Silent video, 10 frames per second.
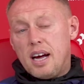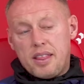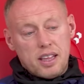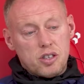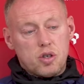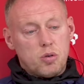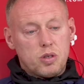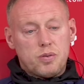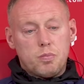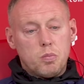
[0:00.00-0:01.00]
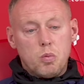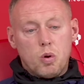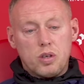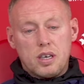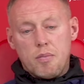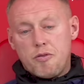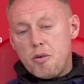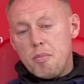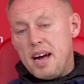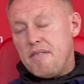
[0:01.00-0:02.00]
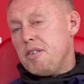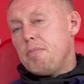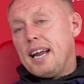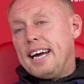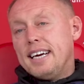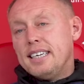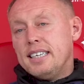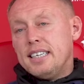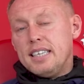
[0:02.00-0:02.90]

I think there's so much more to come from every player,